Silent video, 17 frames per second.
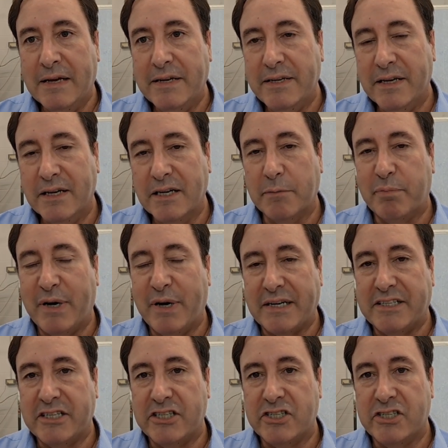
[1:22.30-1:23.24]
Younger
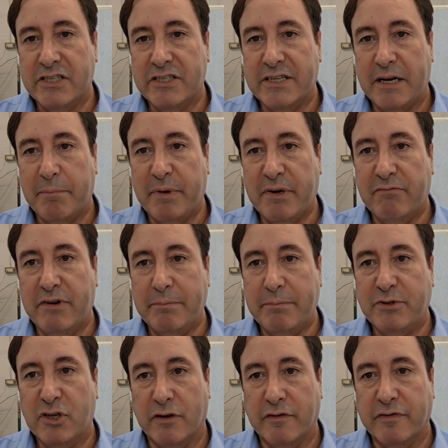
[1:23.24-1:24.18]
practitioners had been
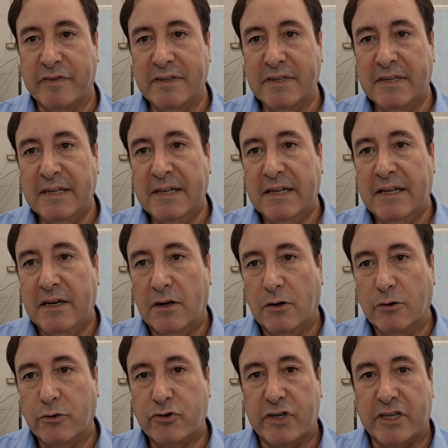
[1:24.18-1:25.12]
ripped off,
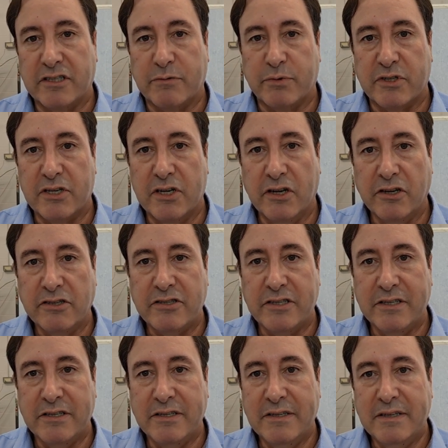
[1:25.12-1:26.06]
all trust was lost,